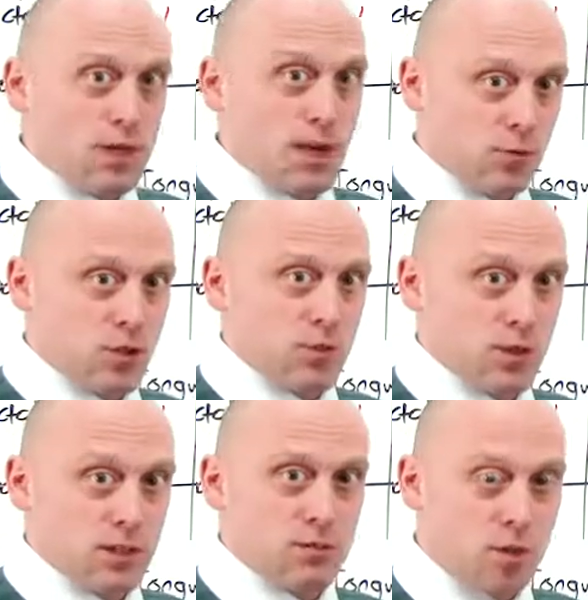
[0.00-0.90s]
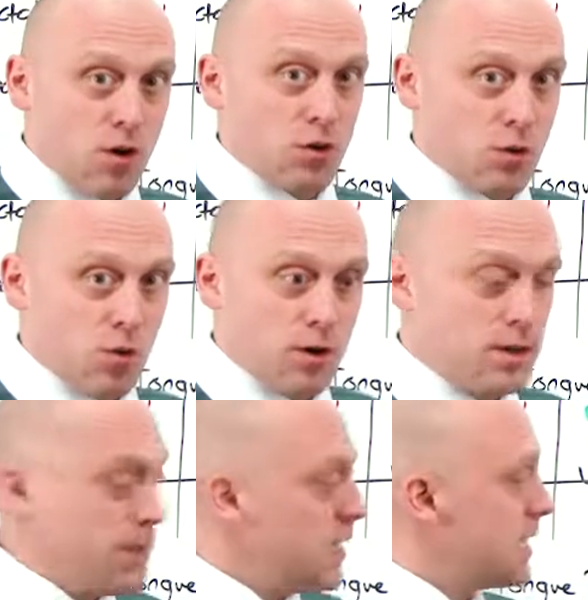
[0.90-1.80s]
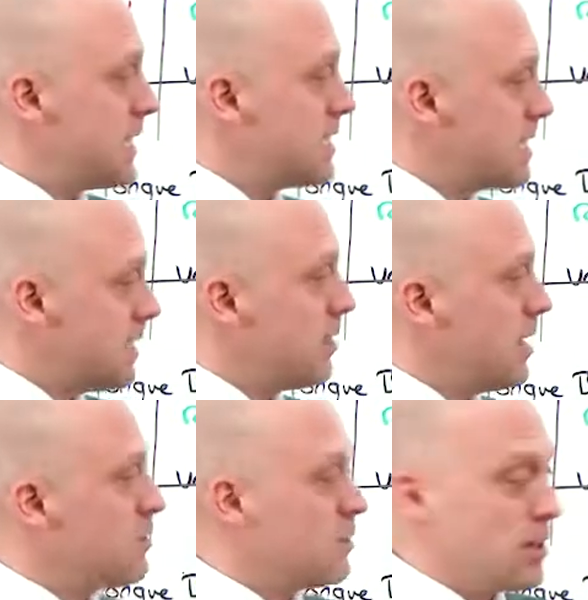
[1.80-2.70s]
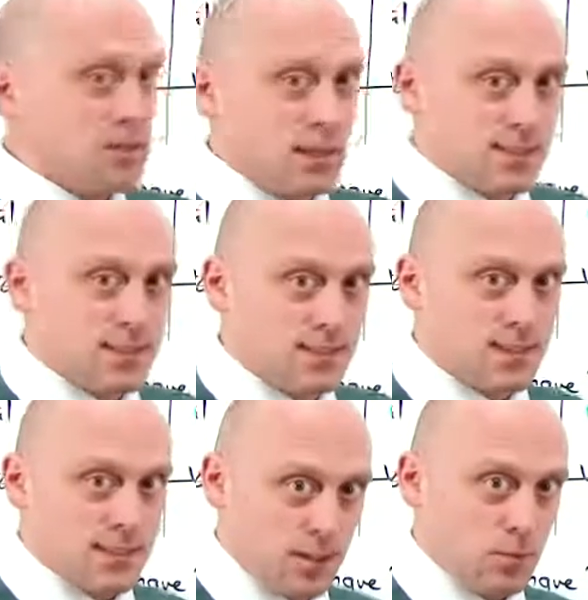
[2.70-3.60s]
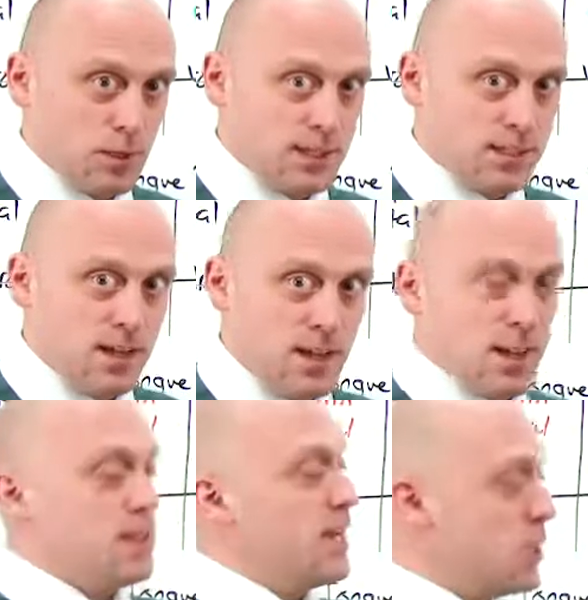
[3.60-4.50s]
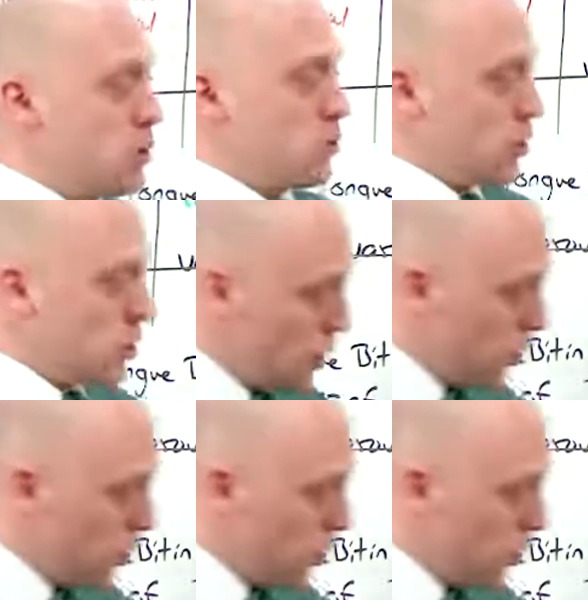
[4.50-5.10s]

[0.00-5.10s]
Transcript: arrhythmia, hardcore, yet they still have sudden onset syncopes, then you could go